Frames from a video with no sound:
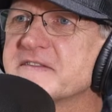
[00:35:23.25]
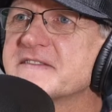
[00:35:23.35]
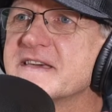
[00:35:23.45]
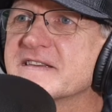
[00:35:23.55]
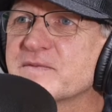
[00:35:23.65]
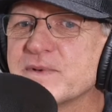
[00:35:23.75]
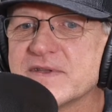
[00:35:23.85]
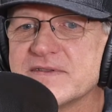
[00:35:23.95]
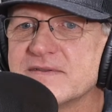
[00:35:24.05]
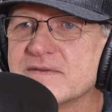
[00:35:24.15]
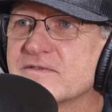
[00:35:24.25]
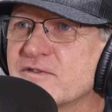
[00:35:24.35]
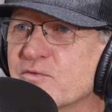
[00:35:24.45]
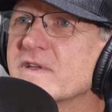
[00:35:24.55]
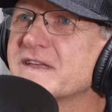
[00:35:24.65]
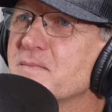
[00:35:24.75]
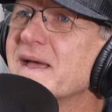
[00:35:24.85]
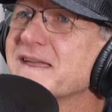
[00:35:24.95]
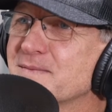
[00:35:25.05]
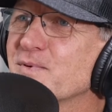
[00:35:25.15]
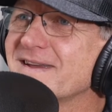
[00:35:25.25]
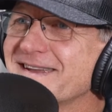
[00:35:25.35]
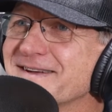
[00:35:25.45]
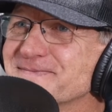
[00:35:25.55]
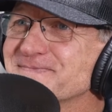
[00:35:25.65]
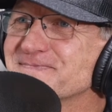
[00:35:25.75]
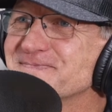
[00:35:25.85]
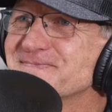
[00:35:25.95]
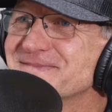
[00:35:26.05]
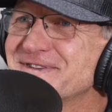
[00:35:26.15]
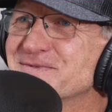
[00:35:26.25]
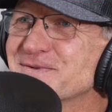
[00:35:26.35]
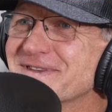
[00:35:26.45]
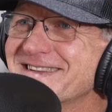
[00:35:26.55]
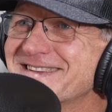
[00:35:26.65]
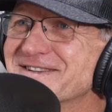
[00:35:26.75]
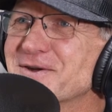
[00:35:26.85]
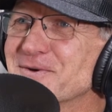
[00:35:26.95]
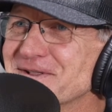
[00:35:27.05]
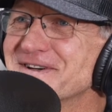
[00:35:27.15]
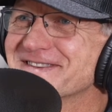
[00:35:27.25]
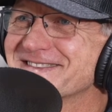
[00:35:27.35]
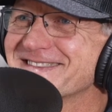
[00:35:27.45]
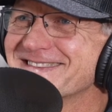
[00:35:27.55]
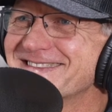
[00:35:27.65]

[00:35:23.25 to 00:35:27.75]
tennis, but she's really into makeup right now. She's really into her looks.